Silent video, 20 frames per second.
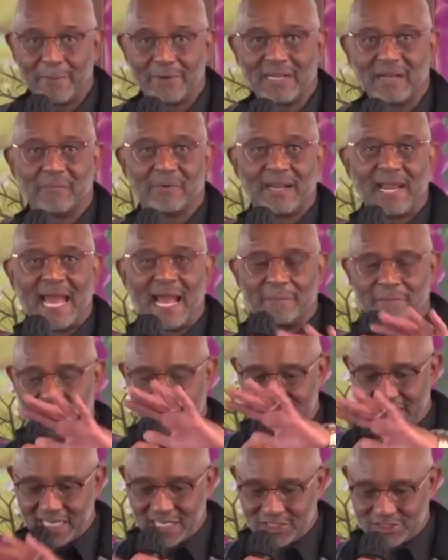
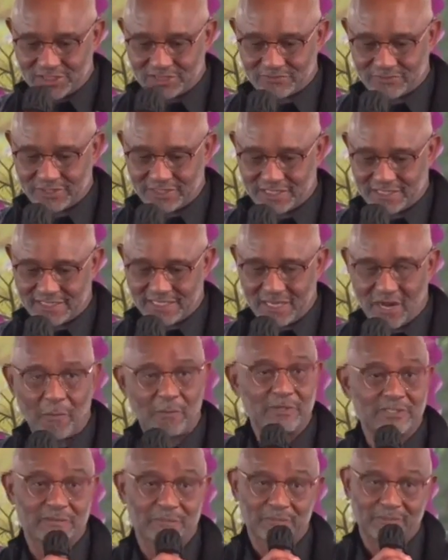applications for you today. I hope this
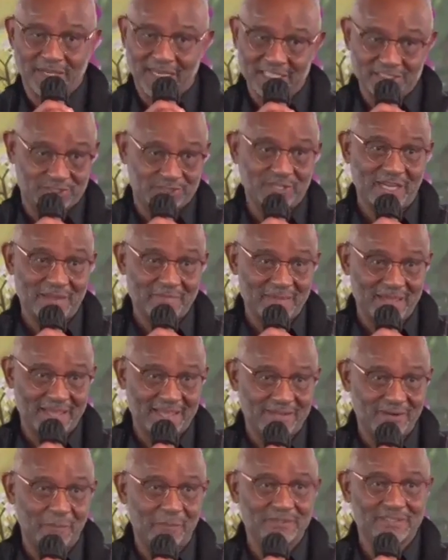blessed you, amen. I hope it
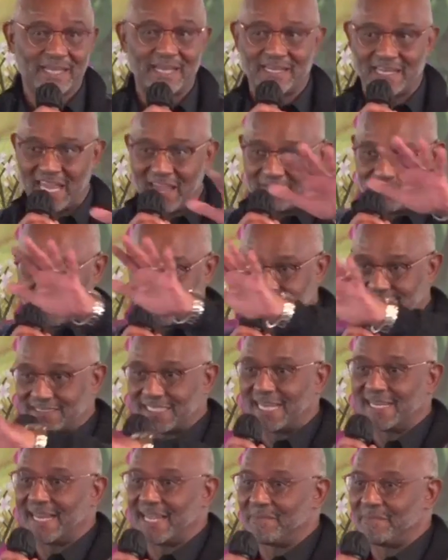kind of gave you insight,
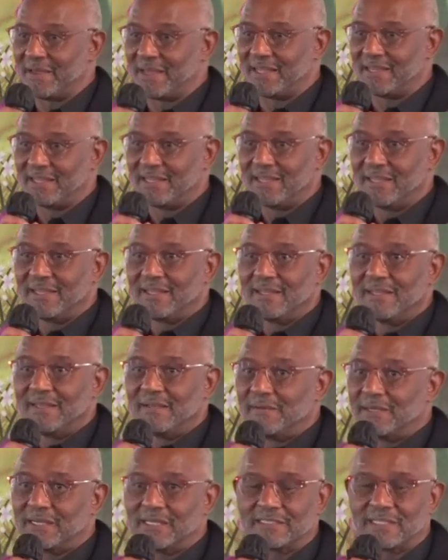amen. Because,
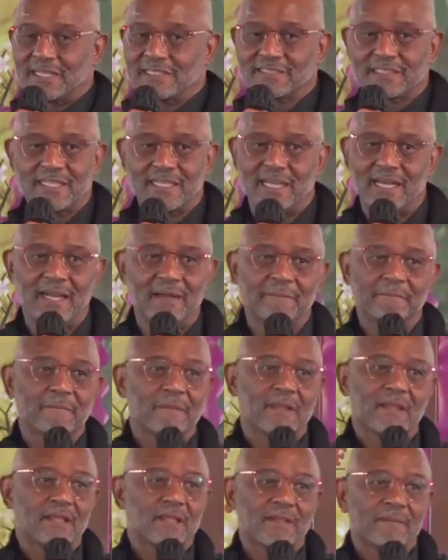like I say, uh,
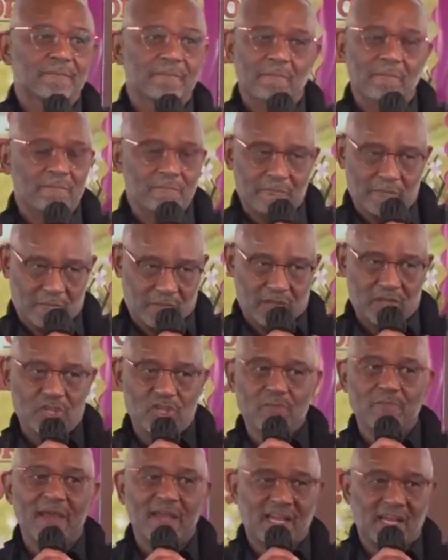you may
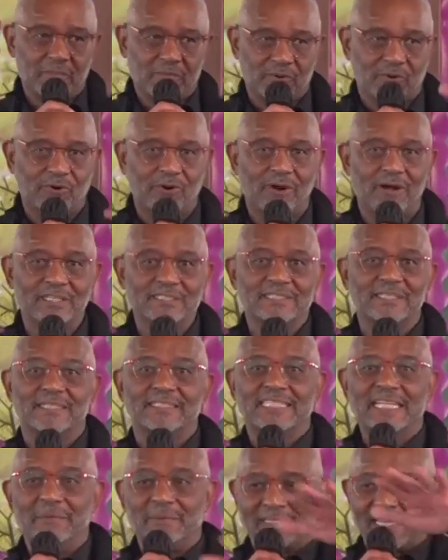come across that, deal with
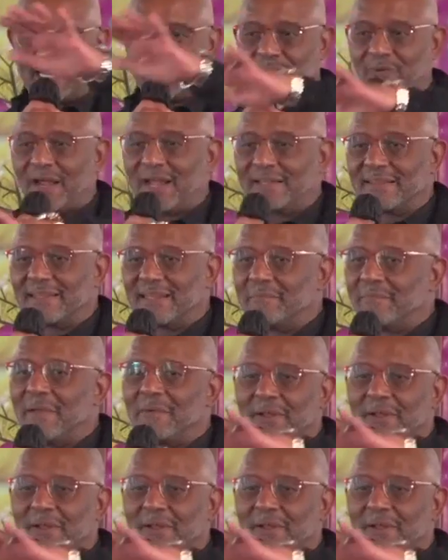that right, and be able to help